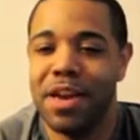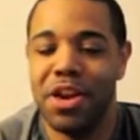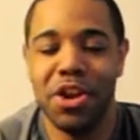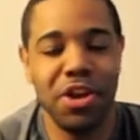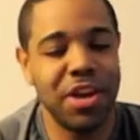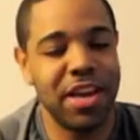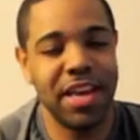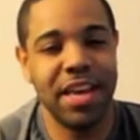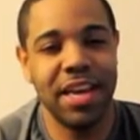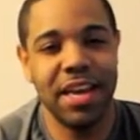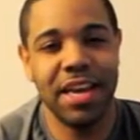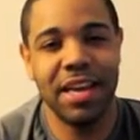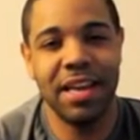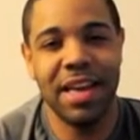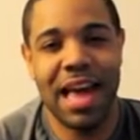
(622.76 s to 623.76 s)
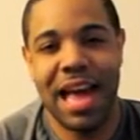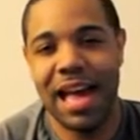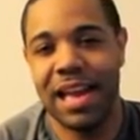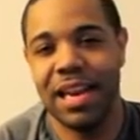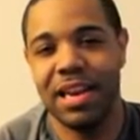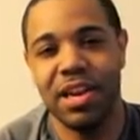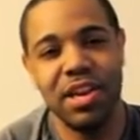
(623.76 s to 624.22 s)
looking
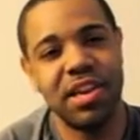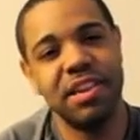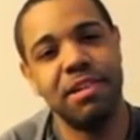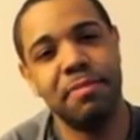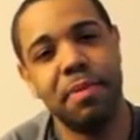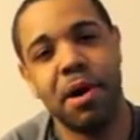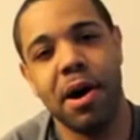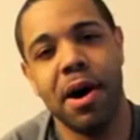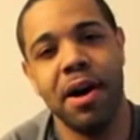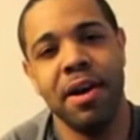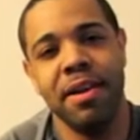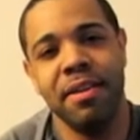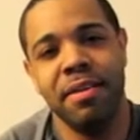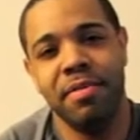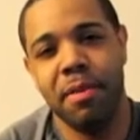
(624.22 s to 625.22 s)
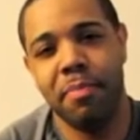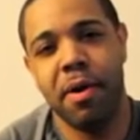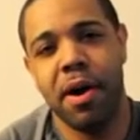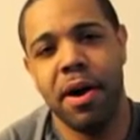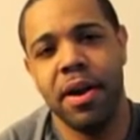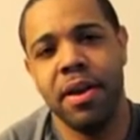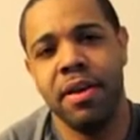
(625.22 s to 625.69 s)
and looking the part, the
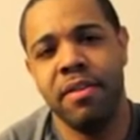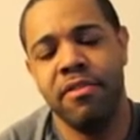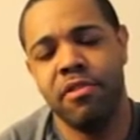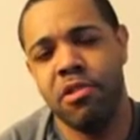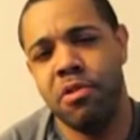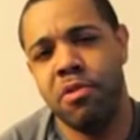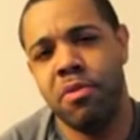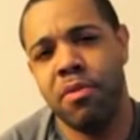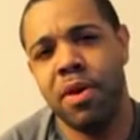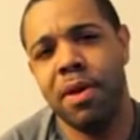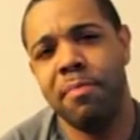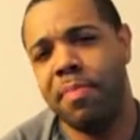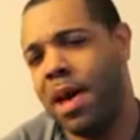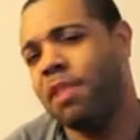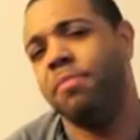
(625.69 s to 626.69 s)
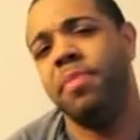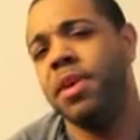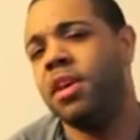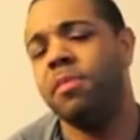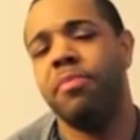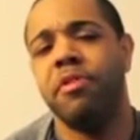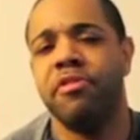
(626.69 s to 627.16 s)
part. So as
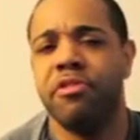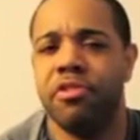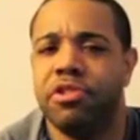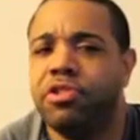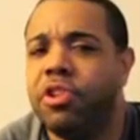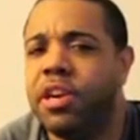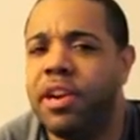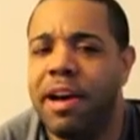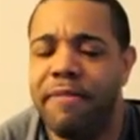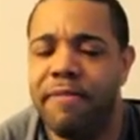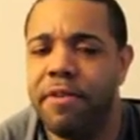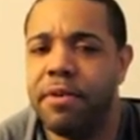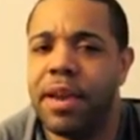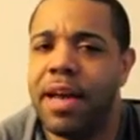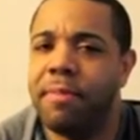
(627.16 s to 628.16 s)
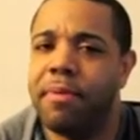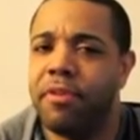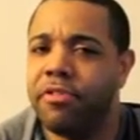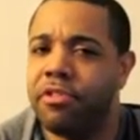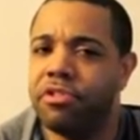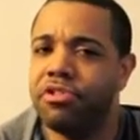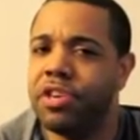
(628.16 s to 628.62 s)
being a personal trainer, I feel like
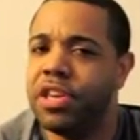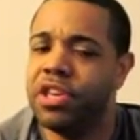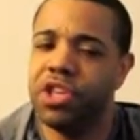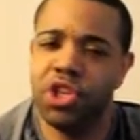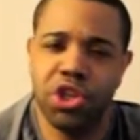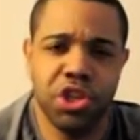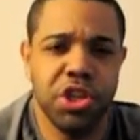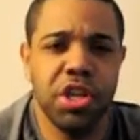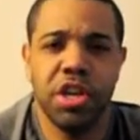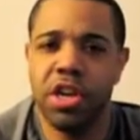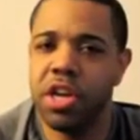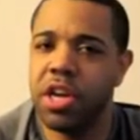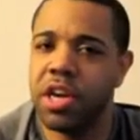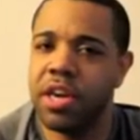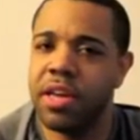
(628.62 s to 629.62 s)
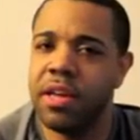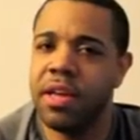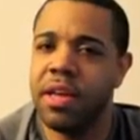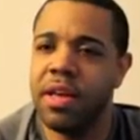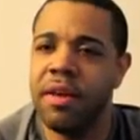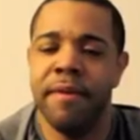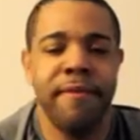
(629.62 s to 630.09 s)
personal trainers should look
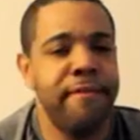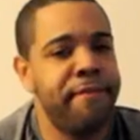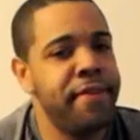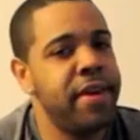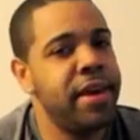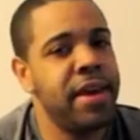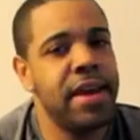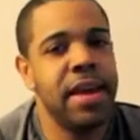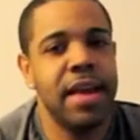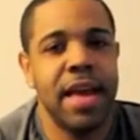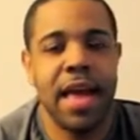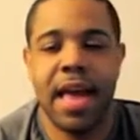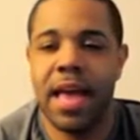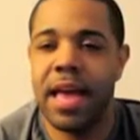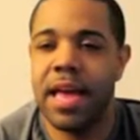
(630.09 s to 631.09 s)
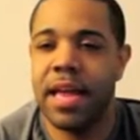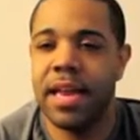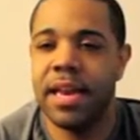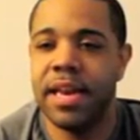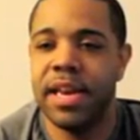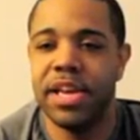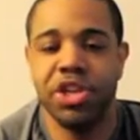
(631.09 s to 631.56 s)
fit
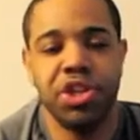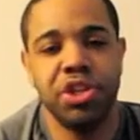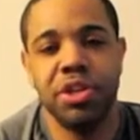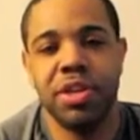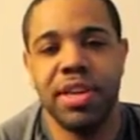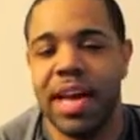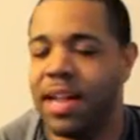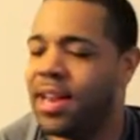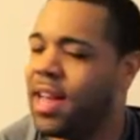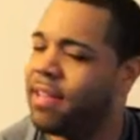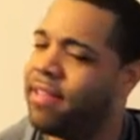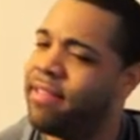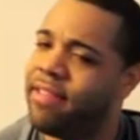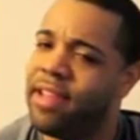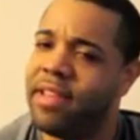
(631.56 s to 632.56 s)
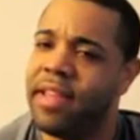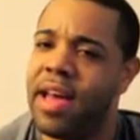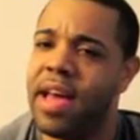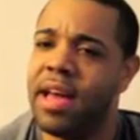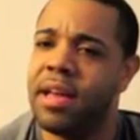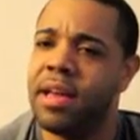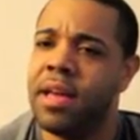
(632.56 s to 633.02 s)
and they should not not to say
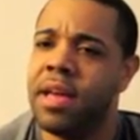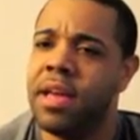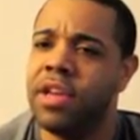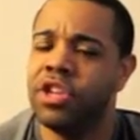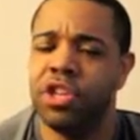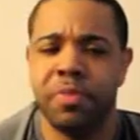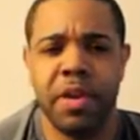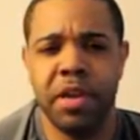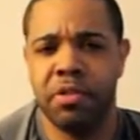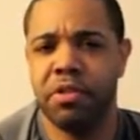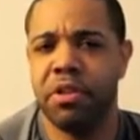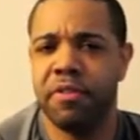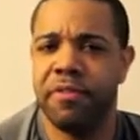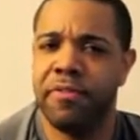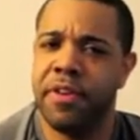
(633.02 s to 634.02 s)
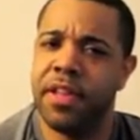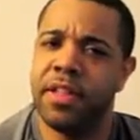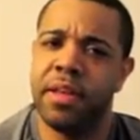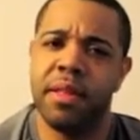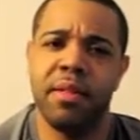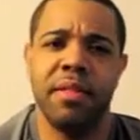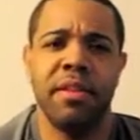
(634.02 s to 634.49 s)
that just because you look fit
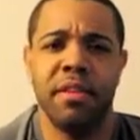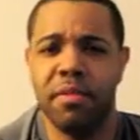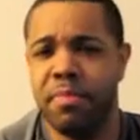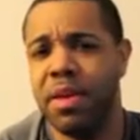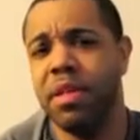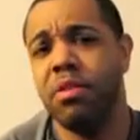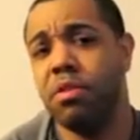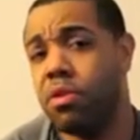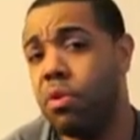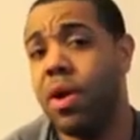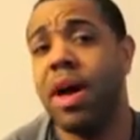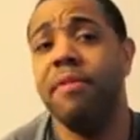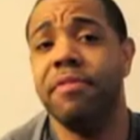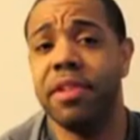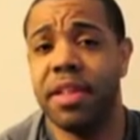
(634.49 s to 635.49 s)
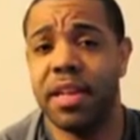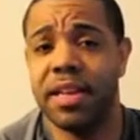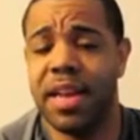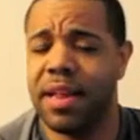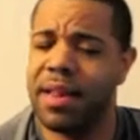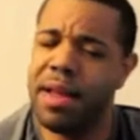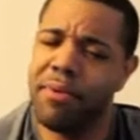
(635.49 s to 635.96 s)
doesn't does means you know everything.
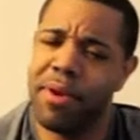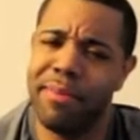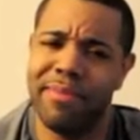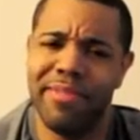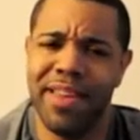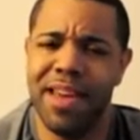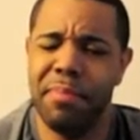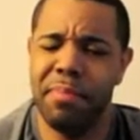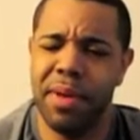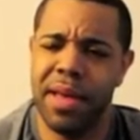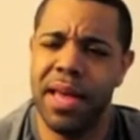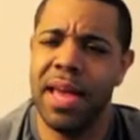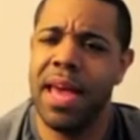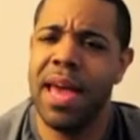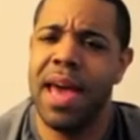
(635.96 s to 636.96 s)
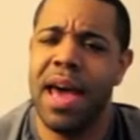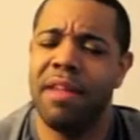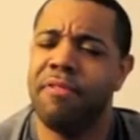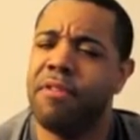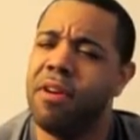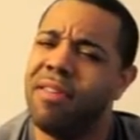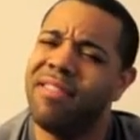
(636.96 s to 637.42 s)
That's not what I'm saying. But
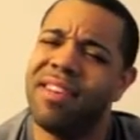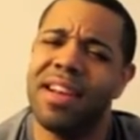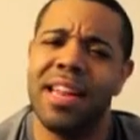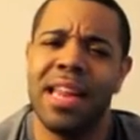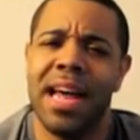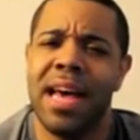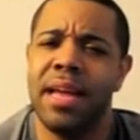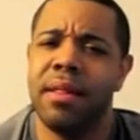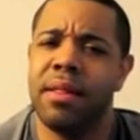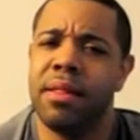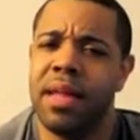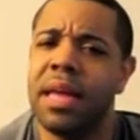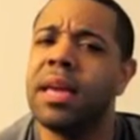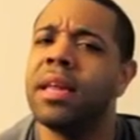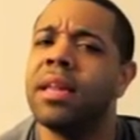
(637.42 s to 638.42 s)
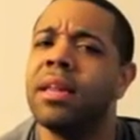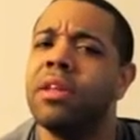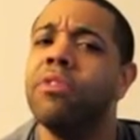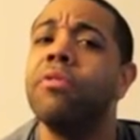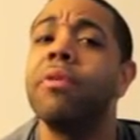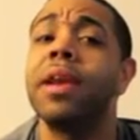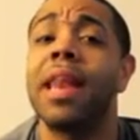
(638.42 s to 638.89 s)
as far as your clients thinking
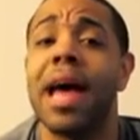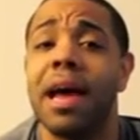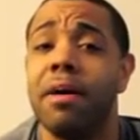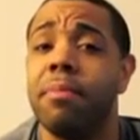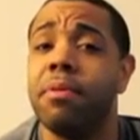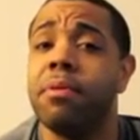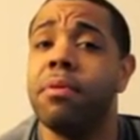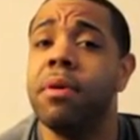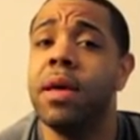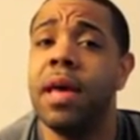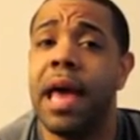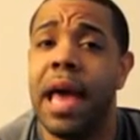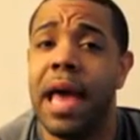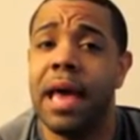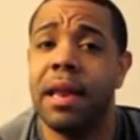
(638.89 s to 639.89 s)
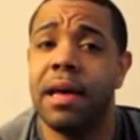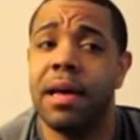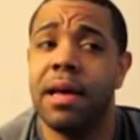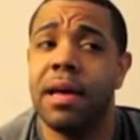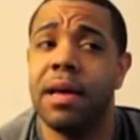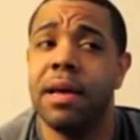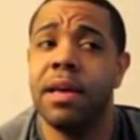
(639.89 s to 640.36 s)
you reliable and
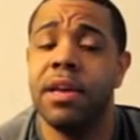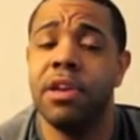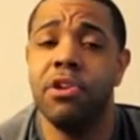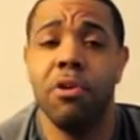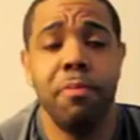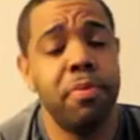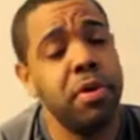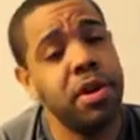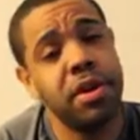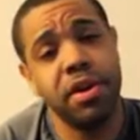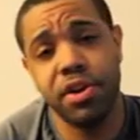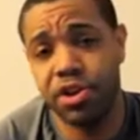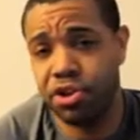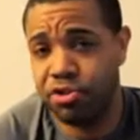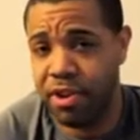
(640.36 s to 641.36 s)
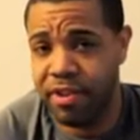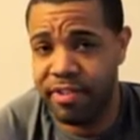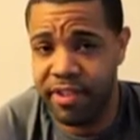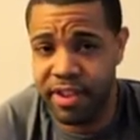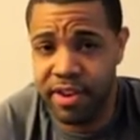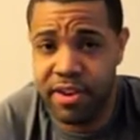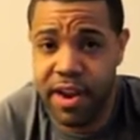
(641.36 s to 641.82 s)
uh, you know putting their
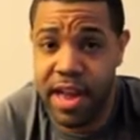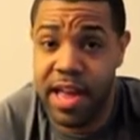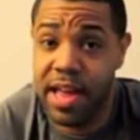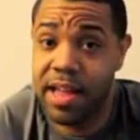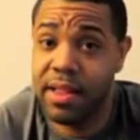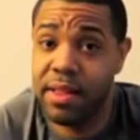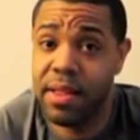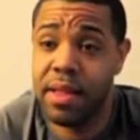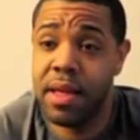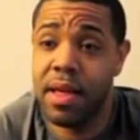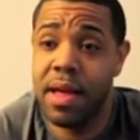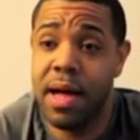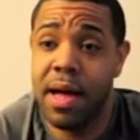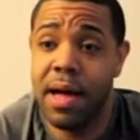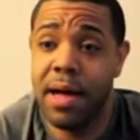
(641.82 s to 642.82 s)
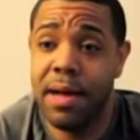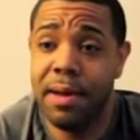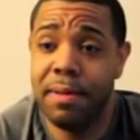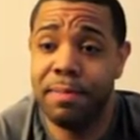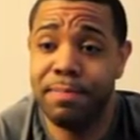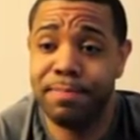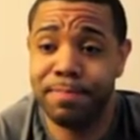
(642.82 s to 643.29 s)
trust in your hands
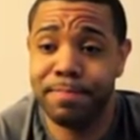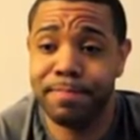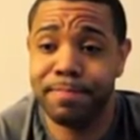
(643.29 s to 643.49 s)
um,